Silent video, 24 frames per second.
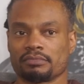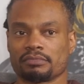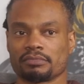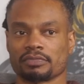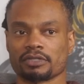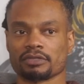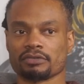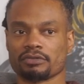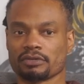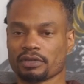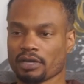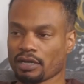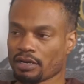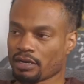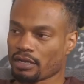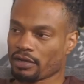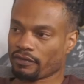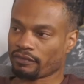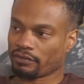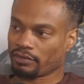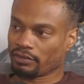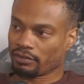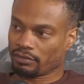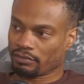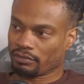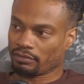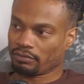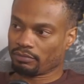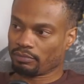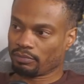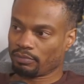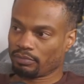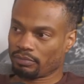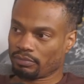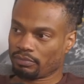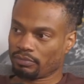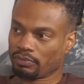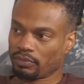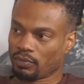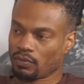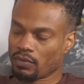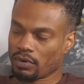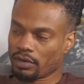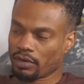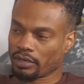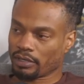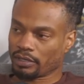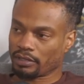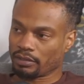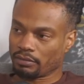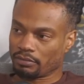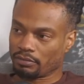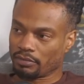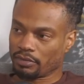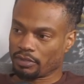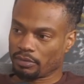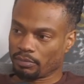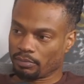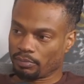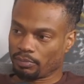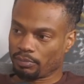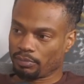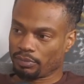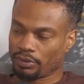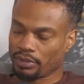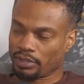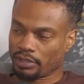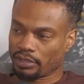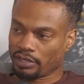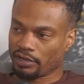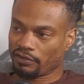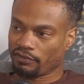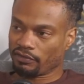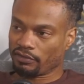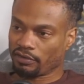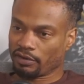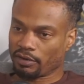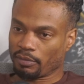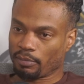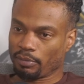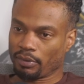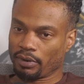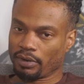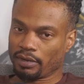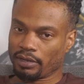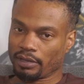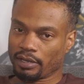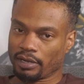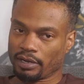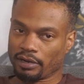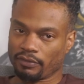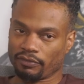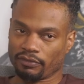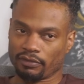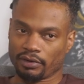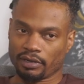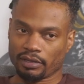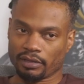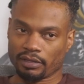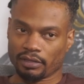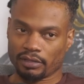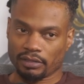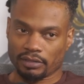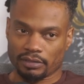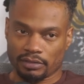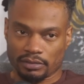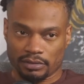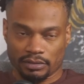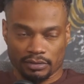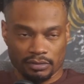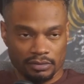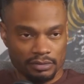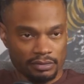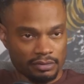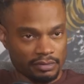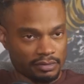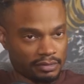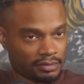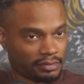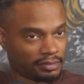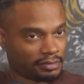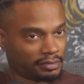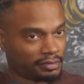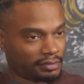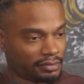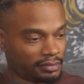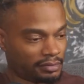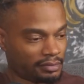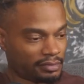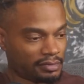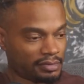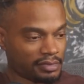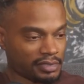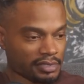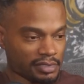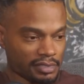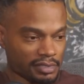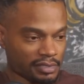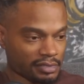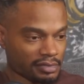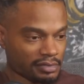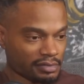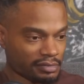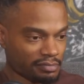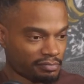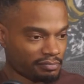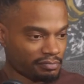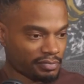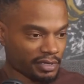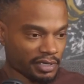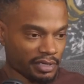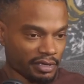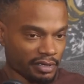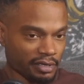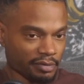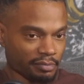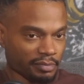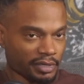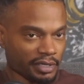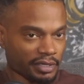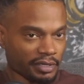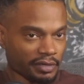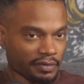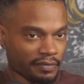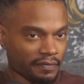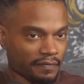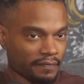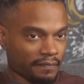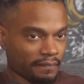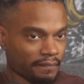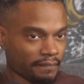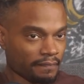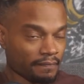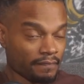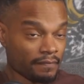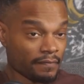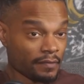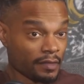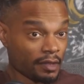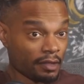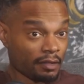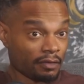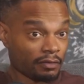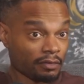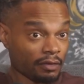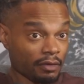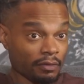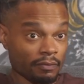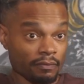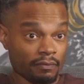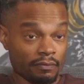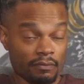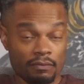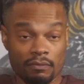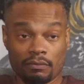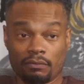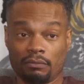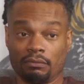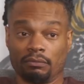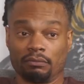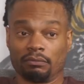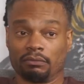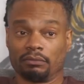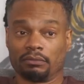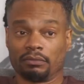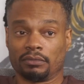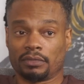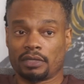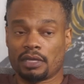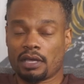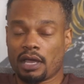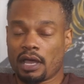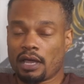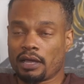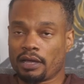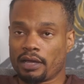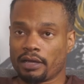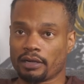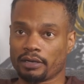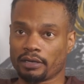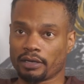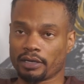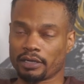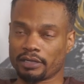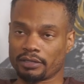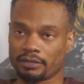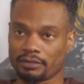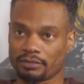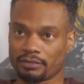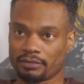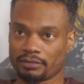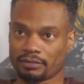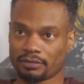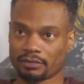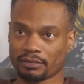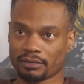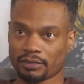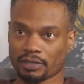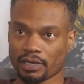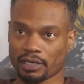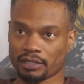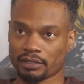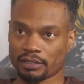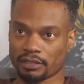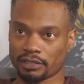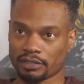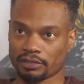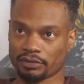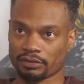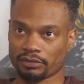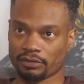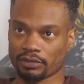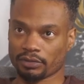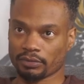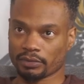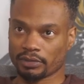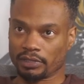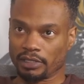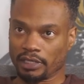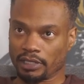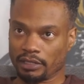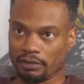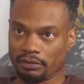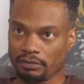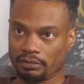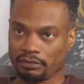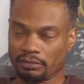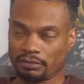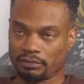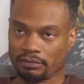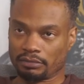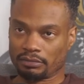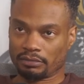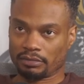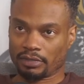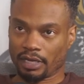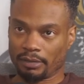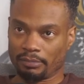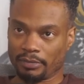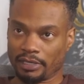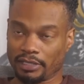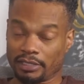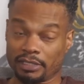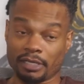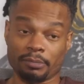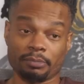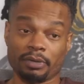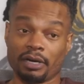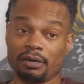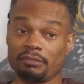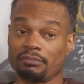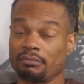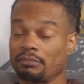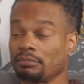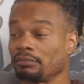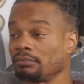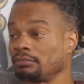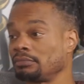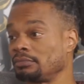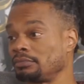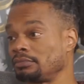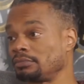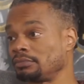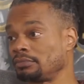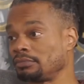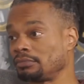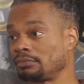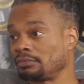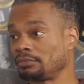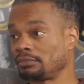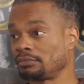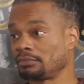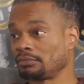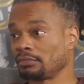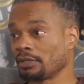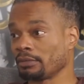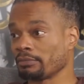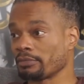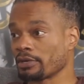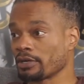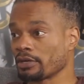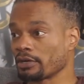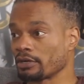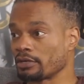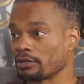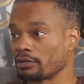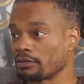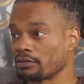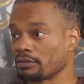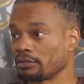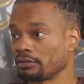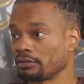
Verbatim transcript: so you kind of have to work and and put an effort, and part of that effort, I think, is is being committed. So, yeah, I, I kind of disagree with that that mindset, but I'm I'm married